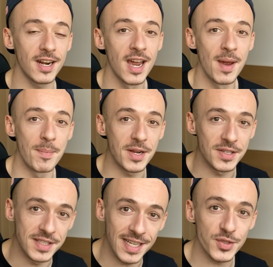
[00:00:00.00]
here,
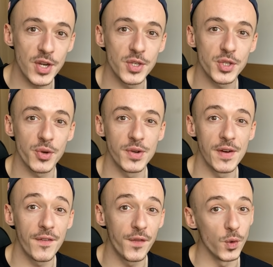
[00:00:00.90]
because that's going to show you
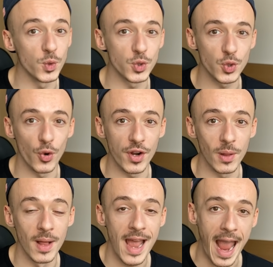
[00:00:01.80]
the full
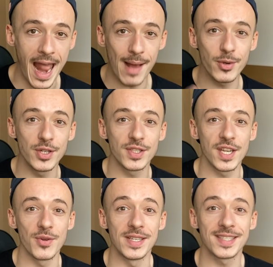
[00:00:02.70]
tutorial, and I'm going to
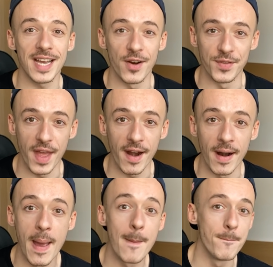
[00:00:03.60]
see you inside of
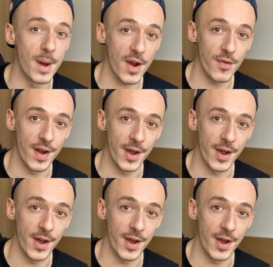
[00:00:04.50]
there. Bye for